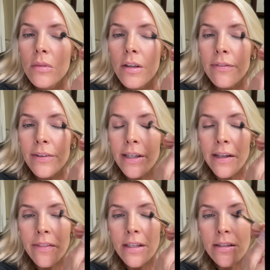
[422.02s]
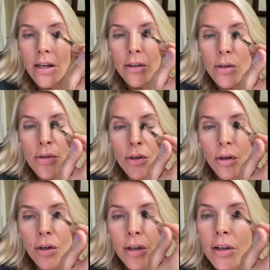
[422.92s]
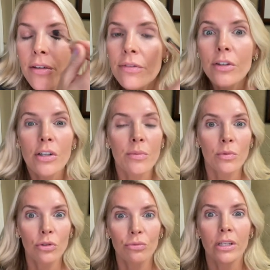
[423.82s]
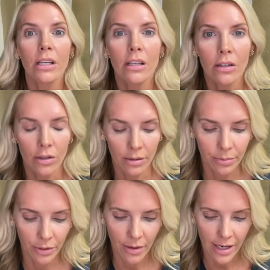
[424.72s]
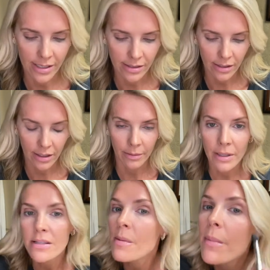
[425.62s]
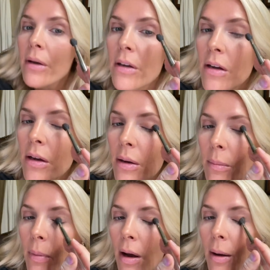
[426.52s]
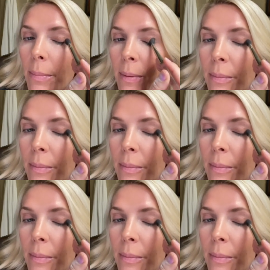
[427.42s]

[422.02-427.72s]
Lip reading: I feel like these colors are good for green or blue eyes. It kind of makes them pop.